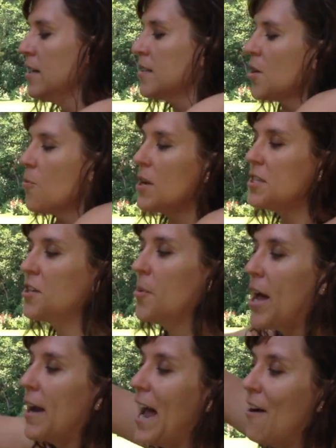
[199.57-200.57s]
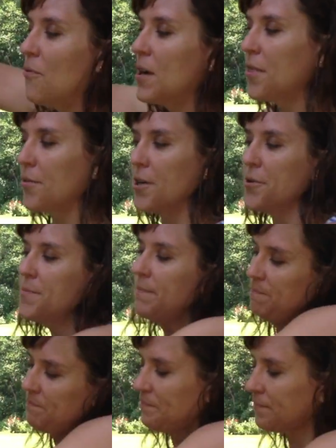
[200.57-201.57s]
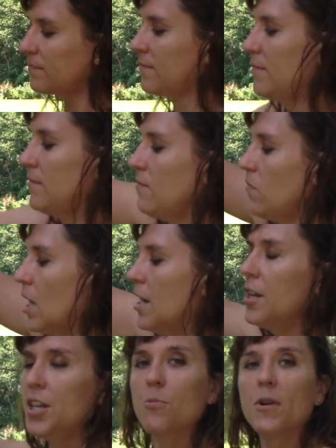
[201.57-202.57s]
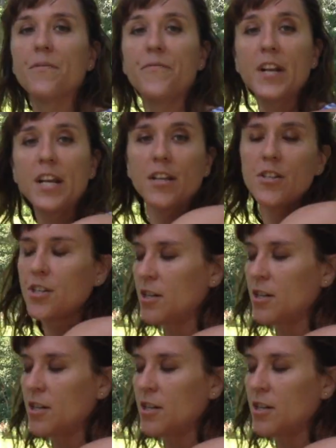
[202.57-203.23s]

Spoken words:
So once you're about halfway through, you want to finish